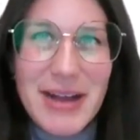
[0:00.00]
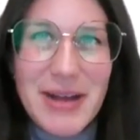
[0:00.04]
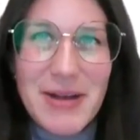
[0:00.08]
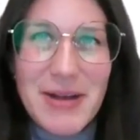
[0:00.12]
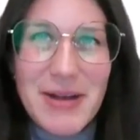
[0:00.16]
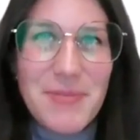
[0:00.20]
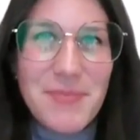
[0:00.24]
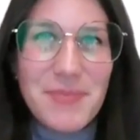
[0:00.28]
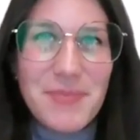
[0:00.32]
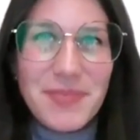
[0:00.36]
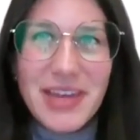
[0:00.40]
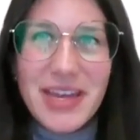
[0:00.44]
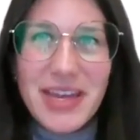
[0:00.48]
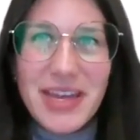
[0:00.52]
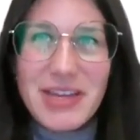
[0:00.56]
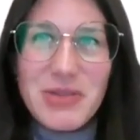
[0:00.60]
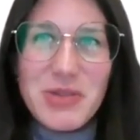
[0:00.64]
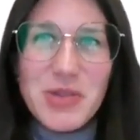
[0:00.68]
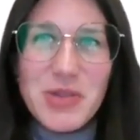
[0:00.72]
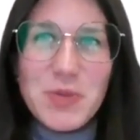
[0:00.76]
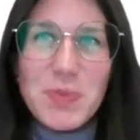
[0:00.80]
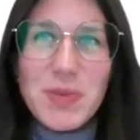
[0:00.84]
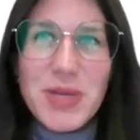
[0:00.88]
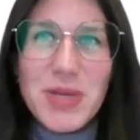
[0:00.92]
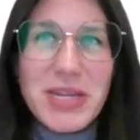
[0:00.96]

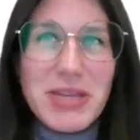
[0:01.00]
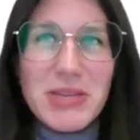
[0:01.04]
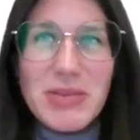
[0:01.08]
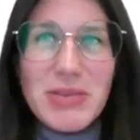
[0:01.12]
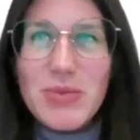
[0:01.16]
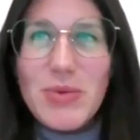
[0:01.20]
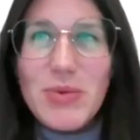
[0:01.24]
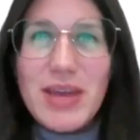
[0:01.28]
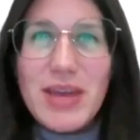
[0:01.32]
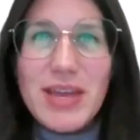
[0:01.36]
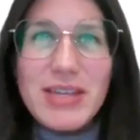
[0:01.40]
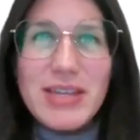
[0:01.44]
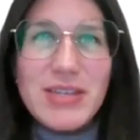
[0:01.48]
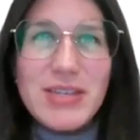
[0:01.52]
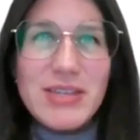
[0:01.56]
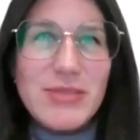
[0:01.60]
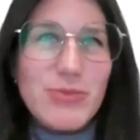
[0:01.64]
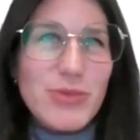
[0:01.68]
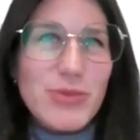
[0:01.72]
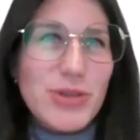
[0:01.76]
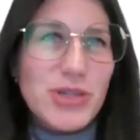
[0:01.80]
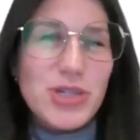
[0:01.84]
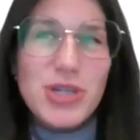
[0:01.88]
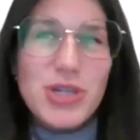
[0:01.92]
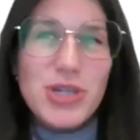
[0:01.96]
Can you speak to
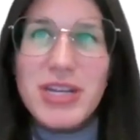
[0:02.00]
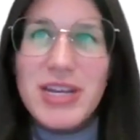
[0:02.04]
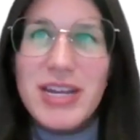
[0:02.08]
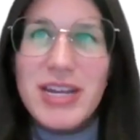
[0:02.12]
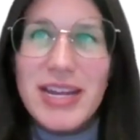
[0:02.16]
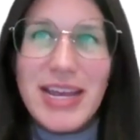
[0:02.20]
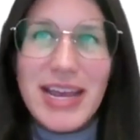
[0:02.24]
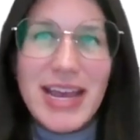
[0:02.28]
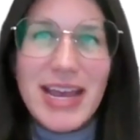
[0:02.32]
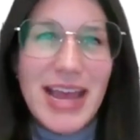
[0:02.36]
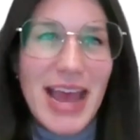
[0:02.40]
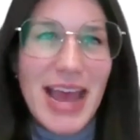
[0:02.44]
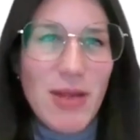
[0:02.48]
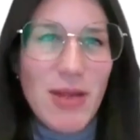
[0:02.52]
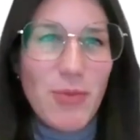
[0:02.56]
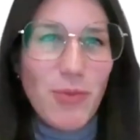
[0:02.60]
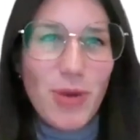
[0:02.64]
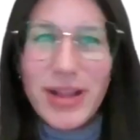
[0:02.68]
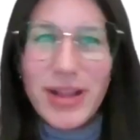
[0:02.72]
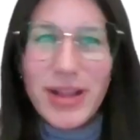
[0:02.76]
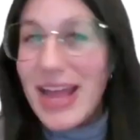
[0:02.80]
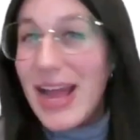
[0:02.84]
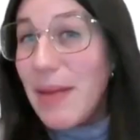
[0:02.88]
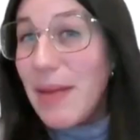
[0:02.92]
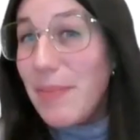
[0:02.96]
its rigidity
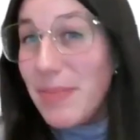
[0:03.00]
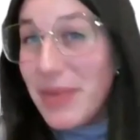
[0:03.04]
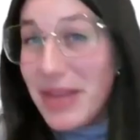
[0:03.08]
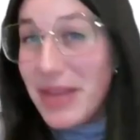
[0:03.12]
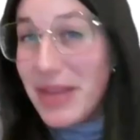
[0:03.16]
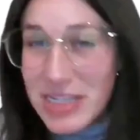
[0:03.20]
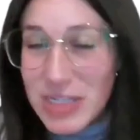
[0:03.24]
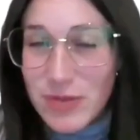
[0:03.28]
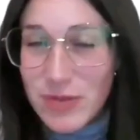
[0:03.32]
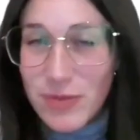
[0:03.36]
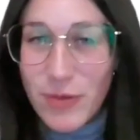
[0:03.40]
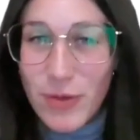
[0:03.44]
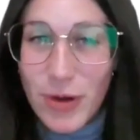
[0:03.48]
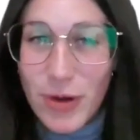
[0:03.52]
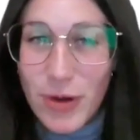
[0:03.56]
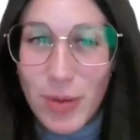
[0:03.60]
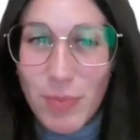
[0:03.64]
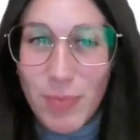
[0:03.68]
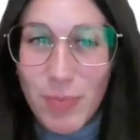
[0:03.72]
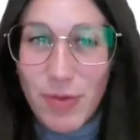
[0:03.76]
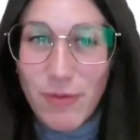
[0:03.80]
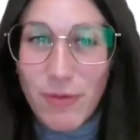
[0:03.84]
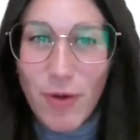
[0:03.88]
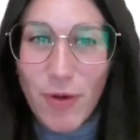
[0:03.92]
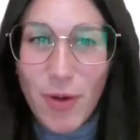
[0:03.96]
and what that means
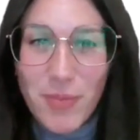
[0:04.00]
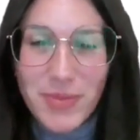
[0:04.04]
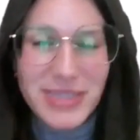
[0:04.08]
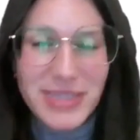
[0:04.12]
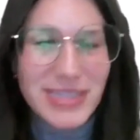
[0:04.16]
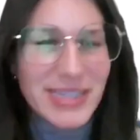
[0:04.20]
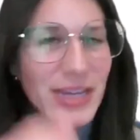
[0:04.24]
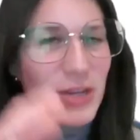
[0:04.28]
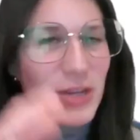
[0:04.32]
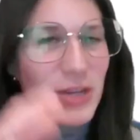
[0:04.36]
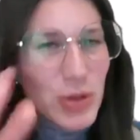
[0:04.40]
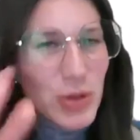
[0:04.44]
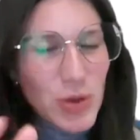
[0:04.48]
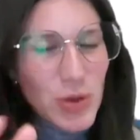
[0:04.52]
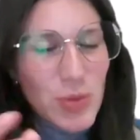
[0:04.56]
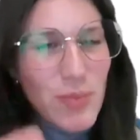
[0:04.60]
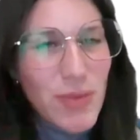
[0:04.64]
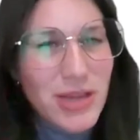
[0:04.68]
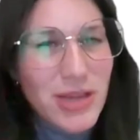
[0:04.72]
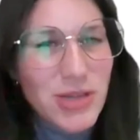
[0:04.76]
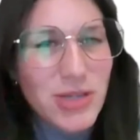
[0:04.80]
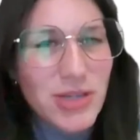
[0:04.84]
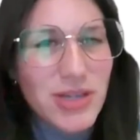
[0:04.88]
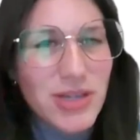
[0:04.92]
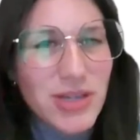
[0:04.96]
for performance? Because I know
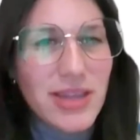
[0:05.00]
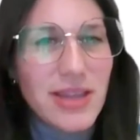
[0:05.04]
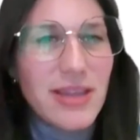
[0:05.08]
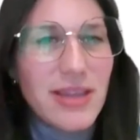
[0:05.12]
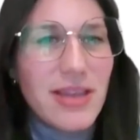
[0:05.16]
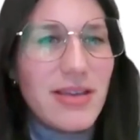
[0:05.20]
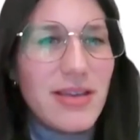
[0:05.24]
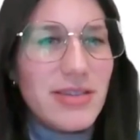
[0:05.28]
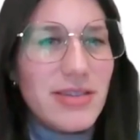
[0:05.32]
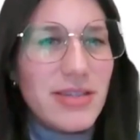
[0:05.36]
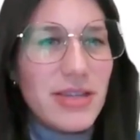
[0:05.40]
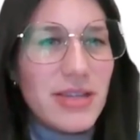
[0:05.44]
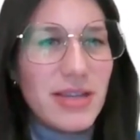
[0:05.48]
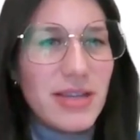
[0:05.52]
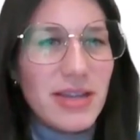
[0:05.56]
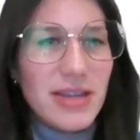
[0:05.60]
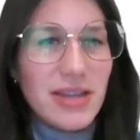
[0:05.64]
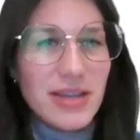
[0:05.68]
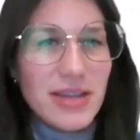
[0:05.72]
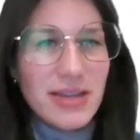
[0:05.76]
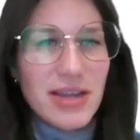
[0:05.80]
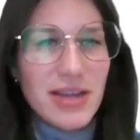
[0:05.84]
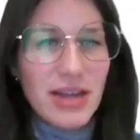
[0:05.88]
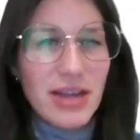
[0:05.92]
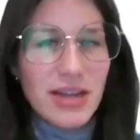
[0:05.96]
you mentioned that there's
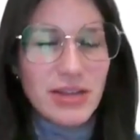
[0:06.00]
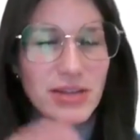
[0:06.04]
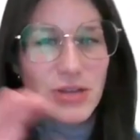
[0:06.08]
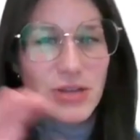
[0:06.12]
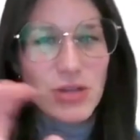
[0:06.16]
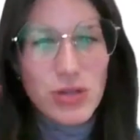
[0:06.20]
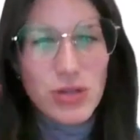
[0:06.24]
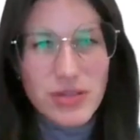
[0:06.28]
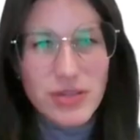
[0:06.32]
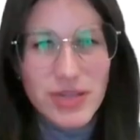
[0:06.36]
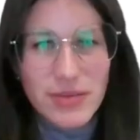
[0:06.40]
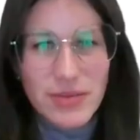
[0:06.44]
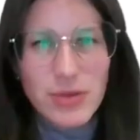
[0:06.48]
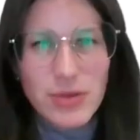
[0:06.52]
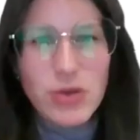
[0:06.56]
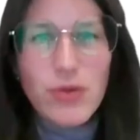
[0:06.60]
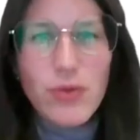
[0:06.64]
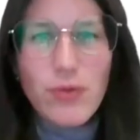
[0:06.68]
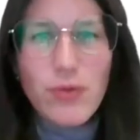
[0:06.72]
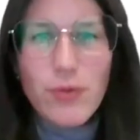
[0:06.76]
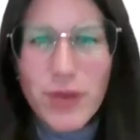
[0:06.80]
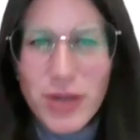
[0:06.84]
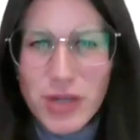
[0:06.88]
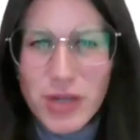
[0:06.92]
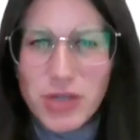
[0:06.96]
some
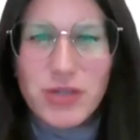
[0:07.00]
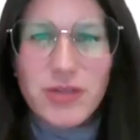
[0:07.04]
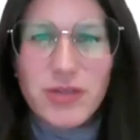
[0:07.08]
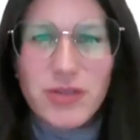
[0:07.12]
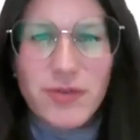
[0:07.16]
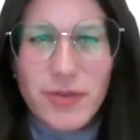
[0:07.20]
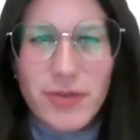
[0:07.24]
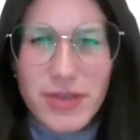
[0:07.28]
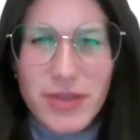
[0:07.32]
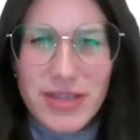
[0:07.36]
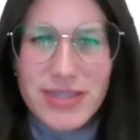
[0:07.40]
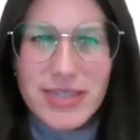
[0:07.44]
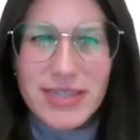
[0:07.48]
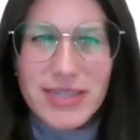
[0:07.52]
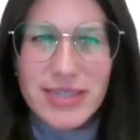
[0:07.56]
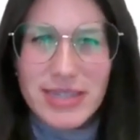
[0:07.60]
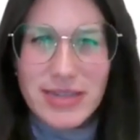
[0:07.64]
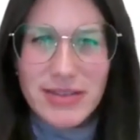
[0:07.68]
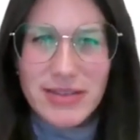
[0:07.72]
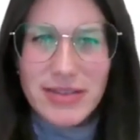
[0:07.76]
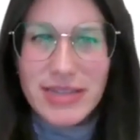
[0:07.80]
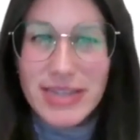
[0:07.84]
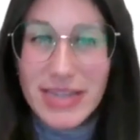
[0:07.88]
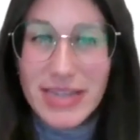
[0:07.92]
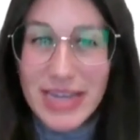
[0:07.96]
new features for
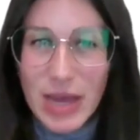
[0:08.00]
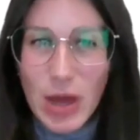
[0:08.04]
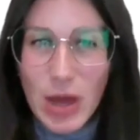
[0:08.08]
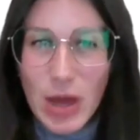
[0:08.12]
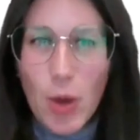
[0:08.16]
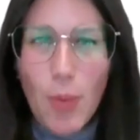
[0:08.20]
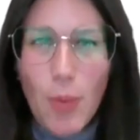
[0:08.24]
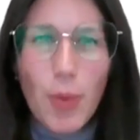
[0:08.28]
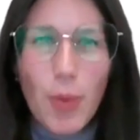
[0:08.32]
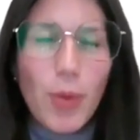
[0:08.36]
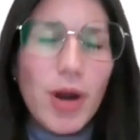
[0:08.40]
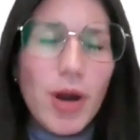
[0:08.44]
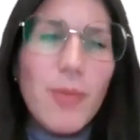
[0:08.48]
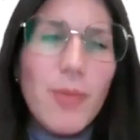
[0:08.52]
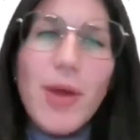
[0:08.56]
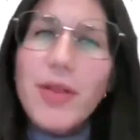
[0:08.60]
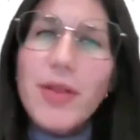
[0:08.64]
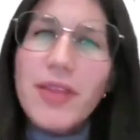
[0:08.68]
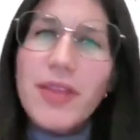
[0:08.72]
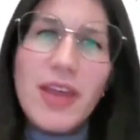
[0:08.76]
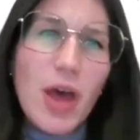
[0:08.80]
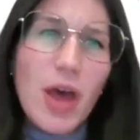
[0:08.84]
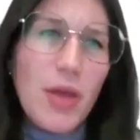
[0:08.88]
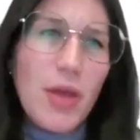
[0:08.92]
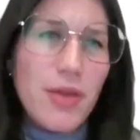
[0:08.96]
this Neo, but what
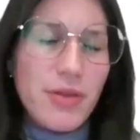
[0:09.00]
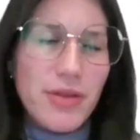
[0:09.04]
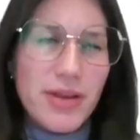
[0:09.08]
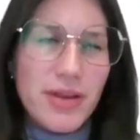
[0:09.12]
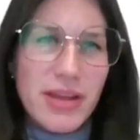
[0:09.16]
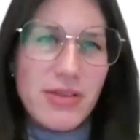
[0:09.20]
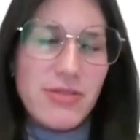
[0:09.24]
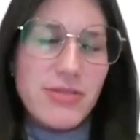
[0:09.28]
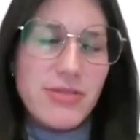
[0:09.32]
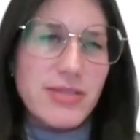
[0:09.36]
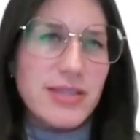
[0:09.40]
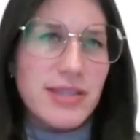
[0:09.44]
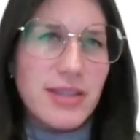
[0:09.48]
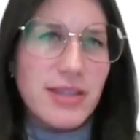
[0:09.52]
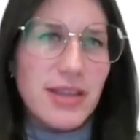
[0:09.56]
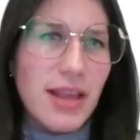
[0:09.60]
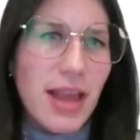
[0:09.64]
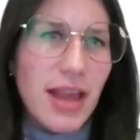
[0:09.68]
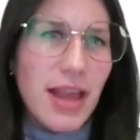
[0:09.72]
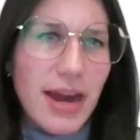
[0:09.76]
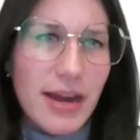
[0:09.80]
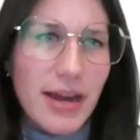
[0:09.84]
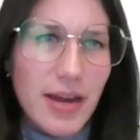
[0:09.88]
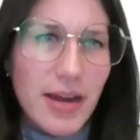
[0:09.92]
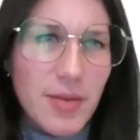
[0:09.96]
about the other Neos in
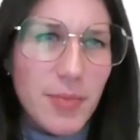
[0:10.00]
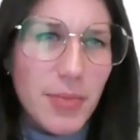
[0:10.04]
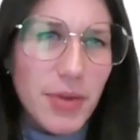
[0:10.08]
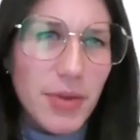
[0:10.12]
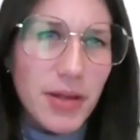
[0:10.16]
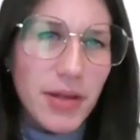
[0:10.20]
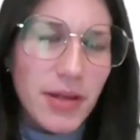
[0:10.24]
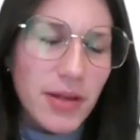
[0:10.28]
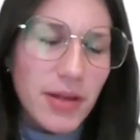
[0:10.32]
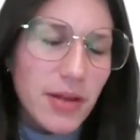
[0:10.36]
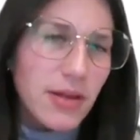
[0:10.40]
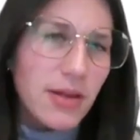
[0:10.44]
the lineup?